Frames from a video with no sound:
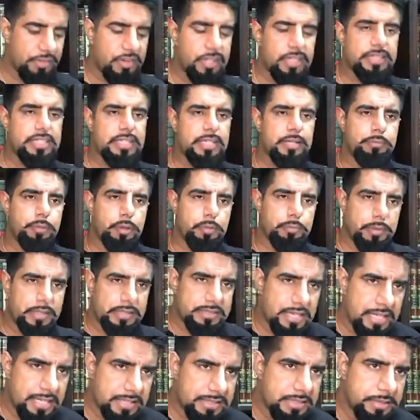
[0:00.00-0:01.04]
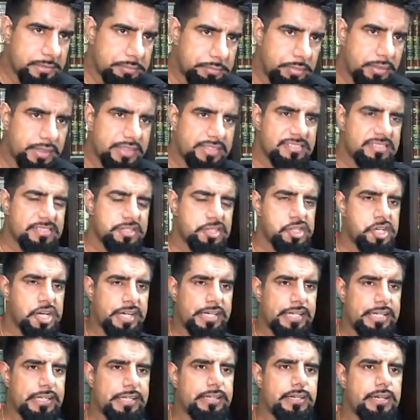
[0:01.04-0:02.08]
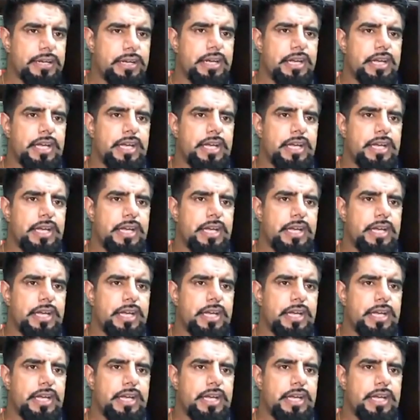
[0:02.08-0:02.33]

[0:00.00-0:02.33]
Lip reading: Khatib al-Baghdadi brings a chain